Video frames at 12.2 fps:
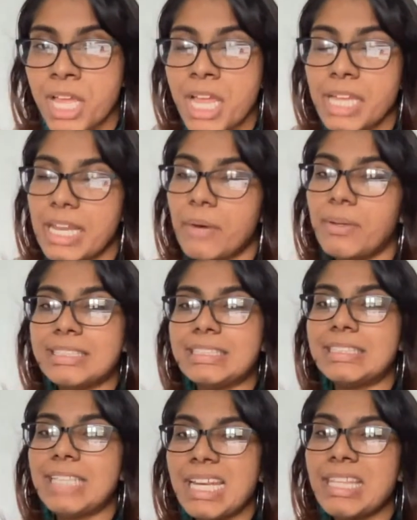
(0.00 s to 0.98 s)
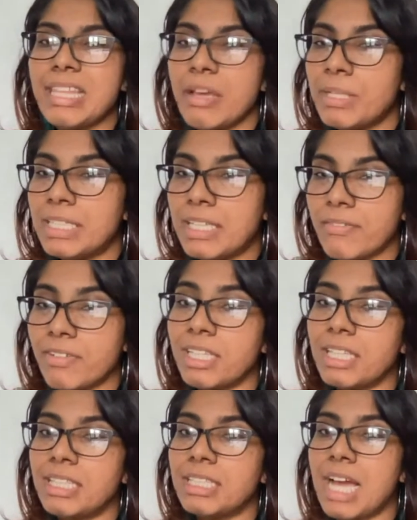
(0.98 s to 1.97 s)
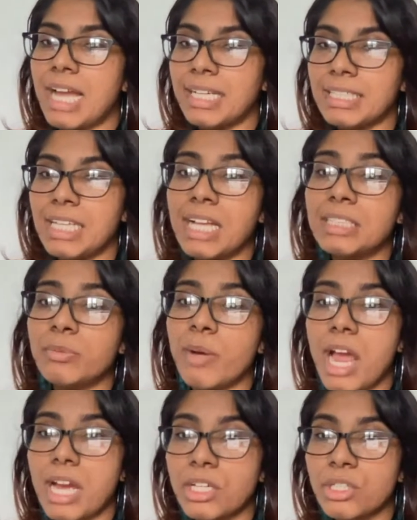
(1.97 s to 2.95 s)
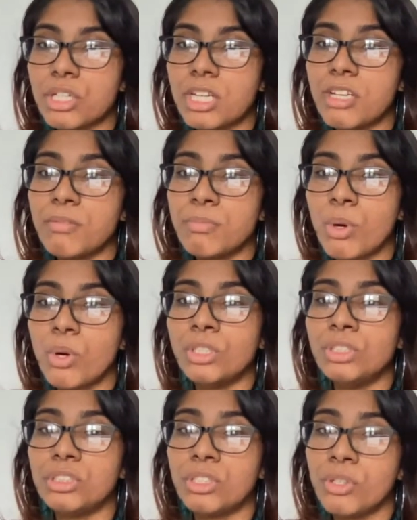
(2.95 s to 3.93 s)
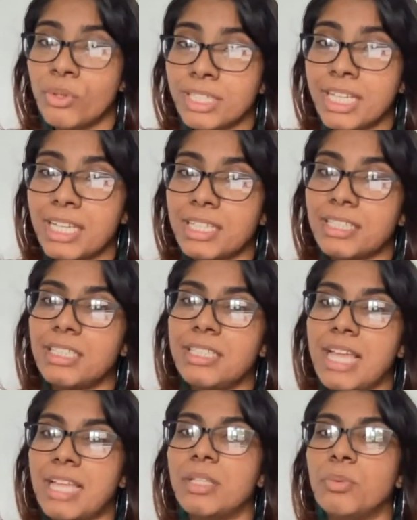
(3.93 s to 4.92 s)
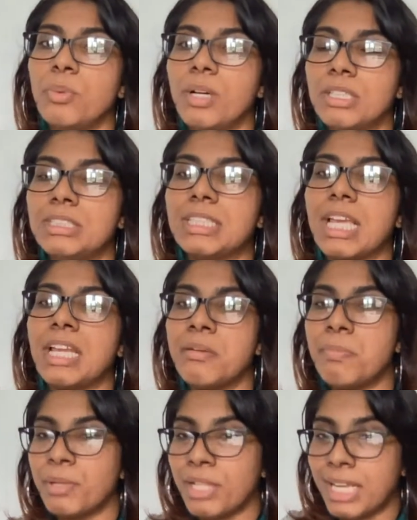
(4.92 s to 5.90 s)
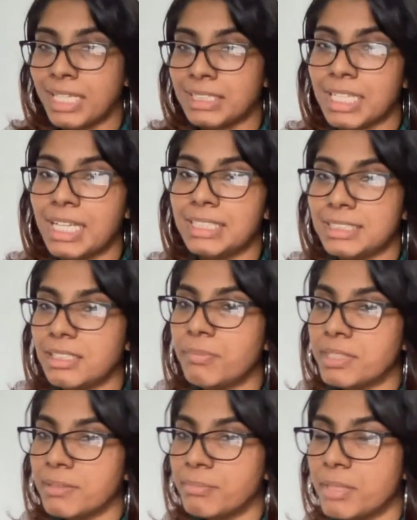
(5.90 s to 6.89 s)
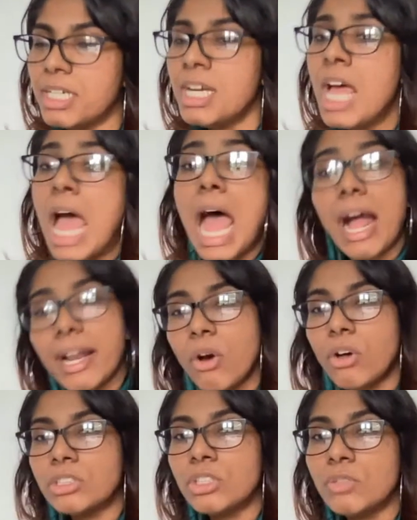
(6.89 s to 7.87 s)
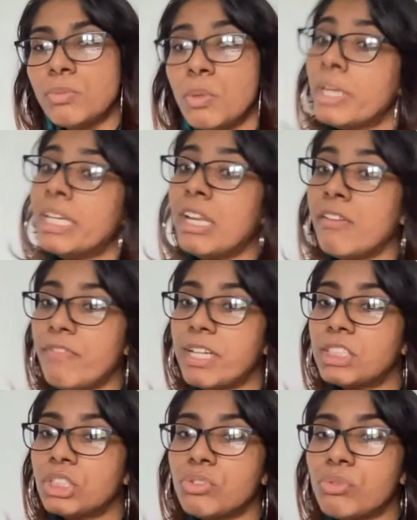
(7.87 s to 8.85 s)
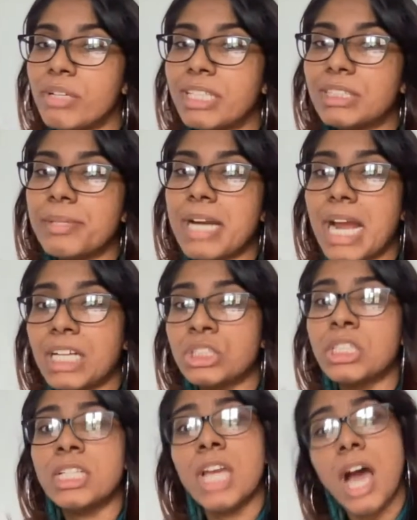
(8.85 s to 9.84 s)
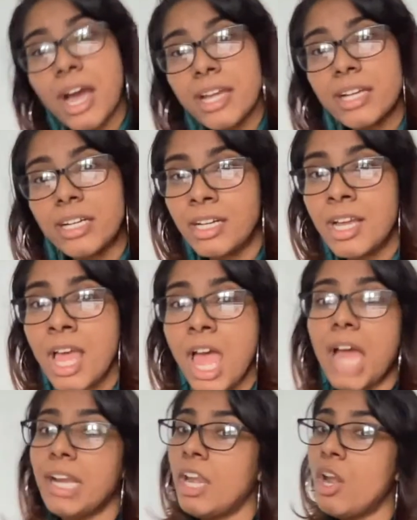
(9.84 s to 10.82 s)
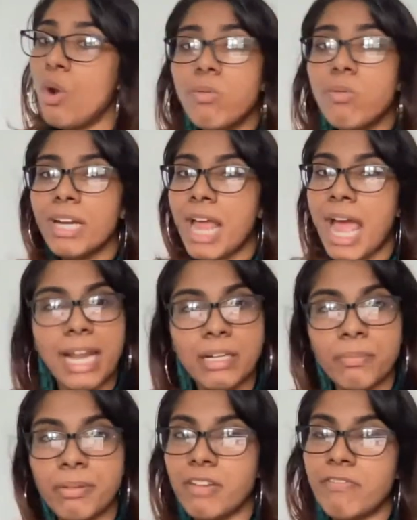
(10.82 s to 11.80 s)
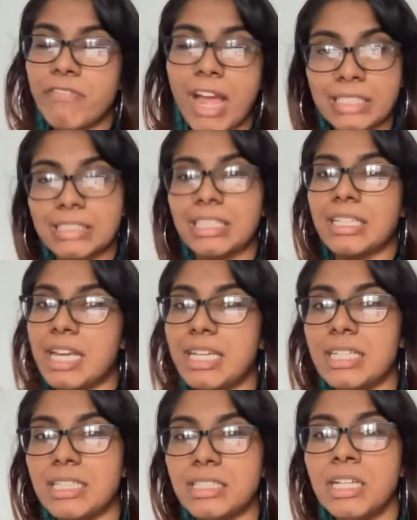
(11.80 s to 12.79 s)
Now, instead, they were given that the guidelines were actually more draconian than the ones in place last September and October, when infection rates were actually higher and no one had been vaccinated.